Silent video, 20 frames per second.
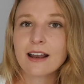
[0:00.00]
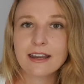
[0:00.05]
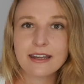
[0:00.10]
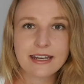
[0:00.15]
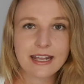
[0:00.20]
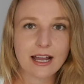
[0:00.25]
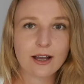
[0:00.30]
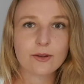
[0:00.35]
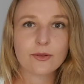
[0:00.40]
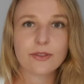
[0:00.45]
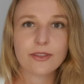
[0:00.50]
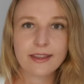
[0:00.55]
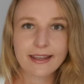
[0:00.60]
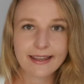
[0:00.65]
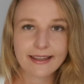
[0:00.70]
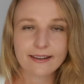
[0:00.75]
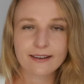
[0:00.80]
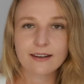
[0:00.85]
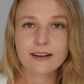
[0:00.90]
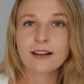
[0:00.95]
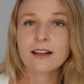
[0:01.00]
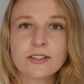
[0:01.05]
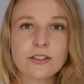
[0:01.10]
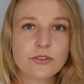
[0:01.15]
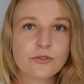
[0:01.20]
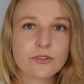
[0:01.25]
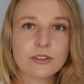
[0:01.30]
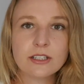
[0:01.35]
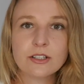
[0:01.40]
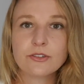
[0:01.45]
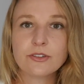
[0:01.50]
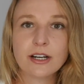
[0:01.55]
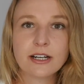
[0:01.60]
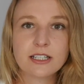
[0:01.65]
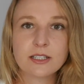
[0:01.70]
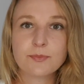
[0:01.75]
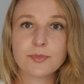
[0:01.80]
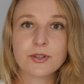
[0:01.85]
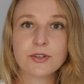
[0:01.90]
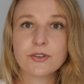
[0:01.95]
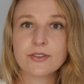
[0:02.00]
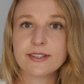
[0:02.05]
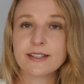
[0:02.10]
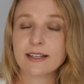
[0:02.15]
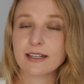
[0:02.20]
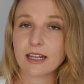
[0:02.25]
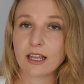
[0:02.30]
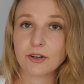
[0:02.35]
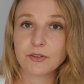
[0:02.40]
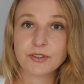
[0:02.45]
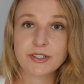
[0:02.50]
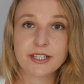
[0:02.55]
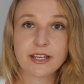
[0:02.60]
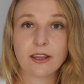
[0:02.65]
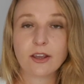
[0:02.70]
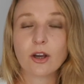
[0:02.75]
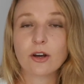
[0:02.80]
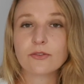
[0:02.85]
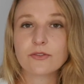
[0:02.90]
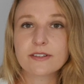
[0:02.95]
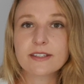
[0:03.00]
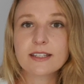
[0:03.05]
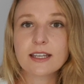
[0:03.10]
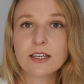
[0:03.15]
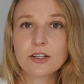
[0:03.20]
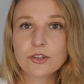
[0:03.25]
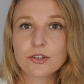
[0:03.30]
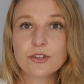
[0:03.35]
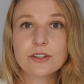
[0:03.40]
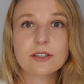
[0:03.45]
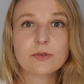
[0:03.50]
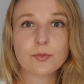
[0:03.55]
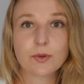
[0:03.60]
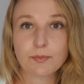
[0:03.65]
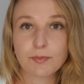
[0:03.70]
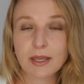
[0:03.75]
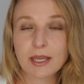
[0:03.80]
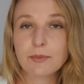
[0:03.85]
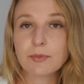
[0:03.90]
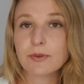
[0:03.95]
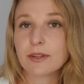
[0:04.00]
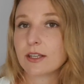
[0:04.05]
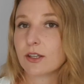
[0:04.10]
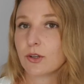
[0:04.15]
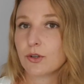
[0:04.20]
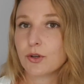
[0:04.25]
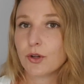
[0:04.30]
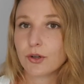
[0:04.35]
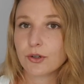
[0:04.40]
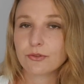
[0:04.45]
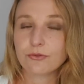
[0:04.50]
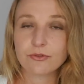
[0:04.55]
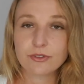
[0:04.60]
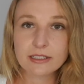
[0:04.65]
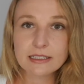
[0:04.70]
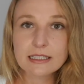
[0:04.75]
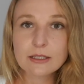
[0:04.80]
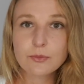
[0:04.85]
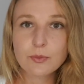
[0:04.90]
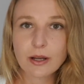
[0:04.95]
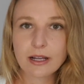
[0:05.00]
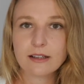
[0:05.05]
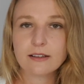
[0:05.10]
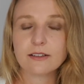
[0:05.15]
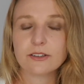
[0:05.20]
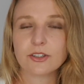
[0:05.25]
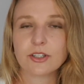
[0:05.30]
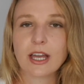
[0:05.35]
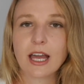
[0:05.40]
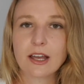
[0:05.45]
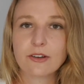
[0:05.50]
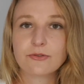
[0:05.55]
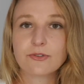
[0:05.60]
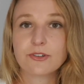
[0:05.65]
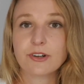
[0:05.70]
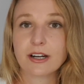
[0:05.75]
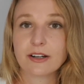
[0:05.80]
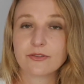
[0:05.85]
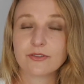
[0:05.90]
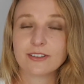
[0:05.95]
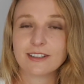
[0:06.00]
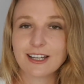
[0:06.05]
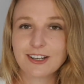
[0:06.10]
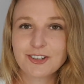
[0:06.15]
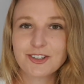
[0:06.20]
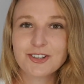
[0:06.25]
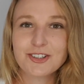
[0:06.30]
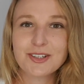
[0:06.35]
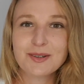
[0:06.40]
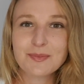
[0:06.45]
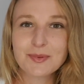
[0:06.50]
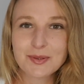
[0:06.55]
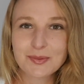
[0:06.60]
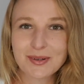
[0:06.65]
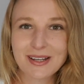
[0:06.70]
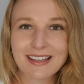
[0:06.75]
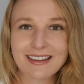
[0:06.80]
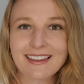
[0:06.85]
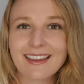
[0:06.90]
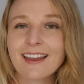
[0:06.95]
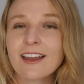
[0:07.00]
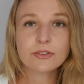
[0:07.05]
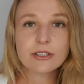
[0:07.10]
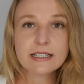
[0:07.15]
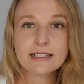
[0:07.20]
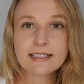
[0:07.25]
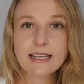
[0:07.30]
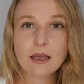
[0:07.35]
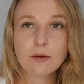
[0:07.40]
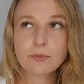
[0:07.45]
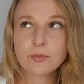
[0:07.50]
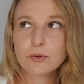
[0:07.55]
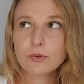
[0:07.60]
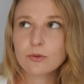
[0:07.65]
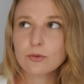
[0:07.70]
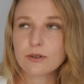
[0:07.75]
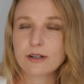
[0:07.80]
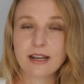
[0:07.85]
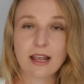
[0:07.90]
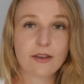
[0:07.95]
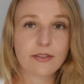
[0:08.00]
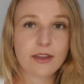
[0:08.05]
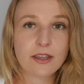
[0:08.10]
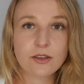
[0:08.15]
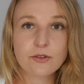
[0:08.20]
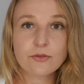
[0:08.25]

Now that. This is really great to be using in everyday conversations with people that you know really well, you have great relationships with. For example, now that